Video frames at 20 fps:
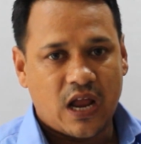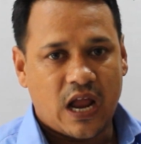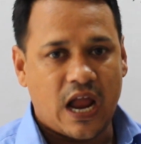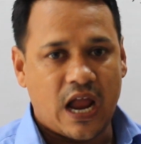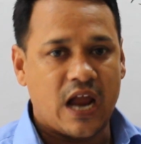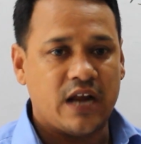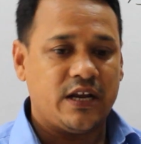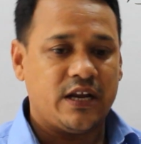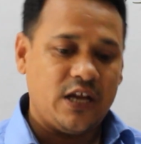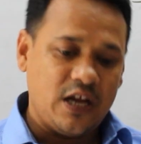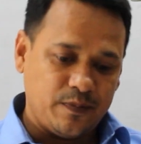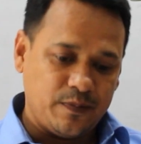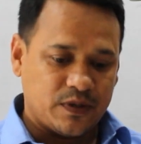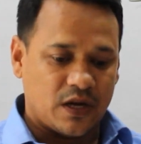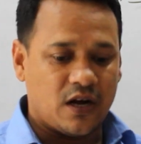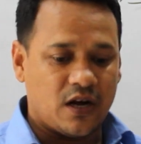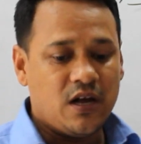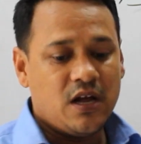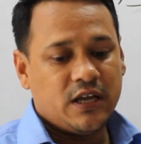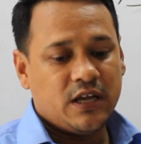and if
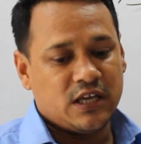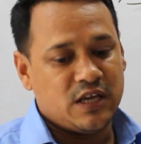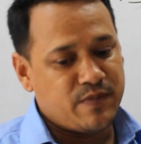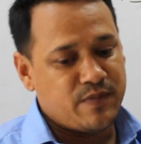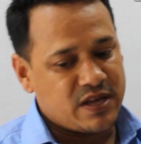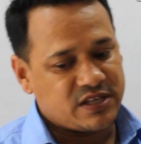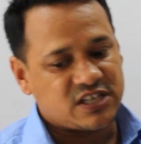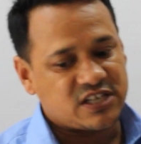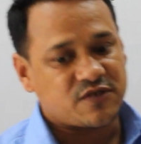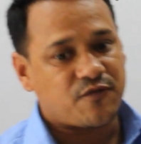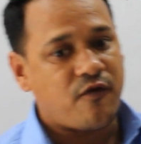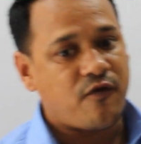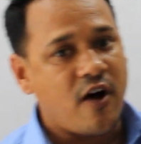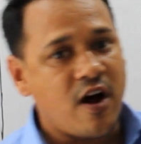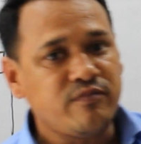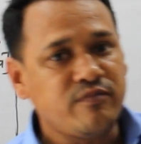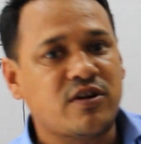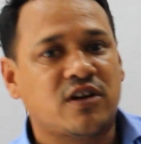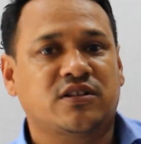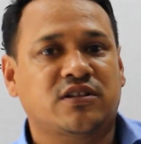the image is
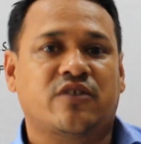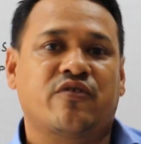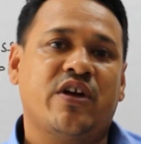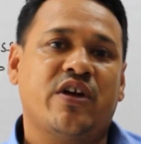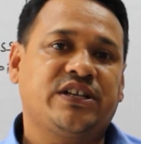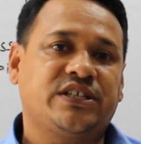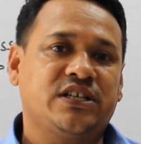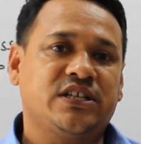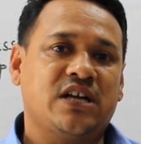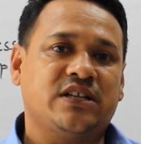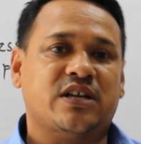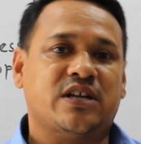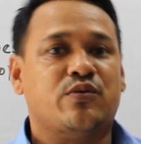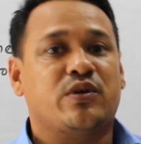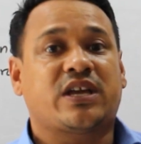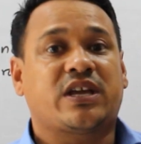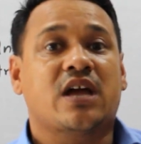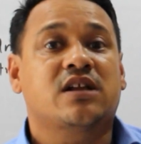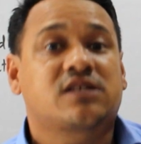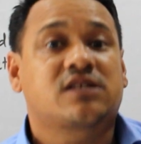formed on the retina, then we
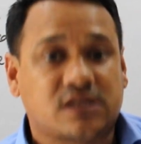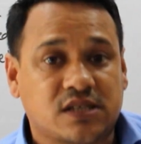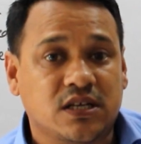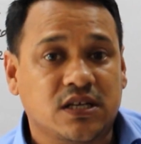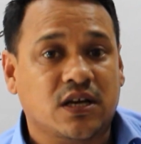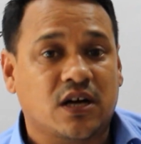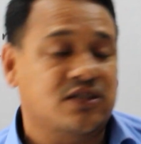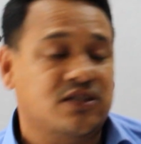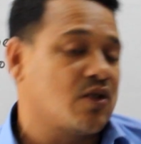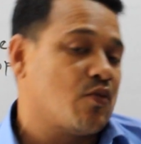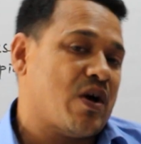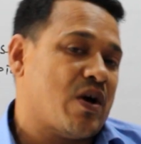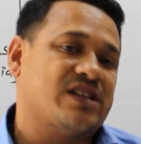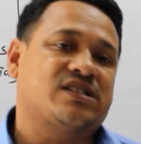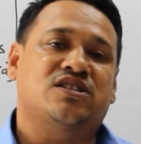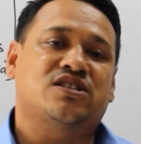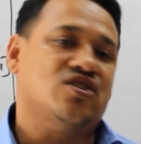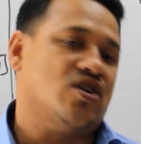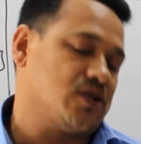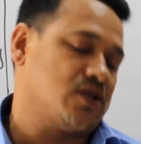can see,
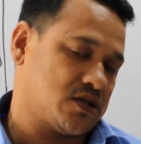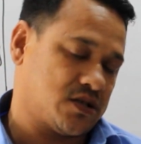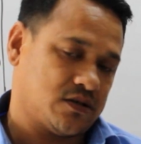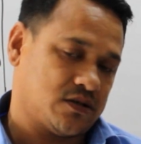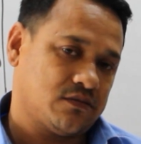otherwise not.